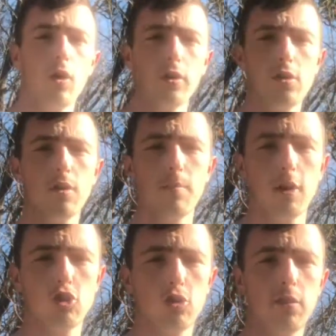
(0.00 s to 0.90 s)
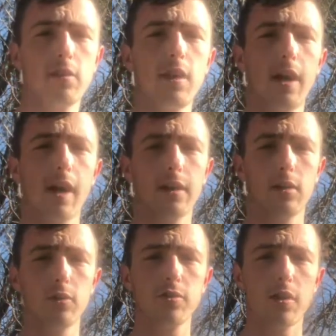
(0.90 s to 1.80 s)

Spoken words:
you can measure the diagonals.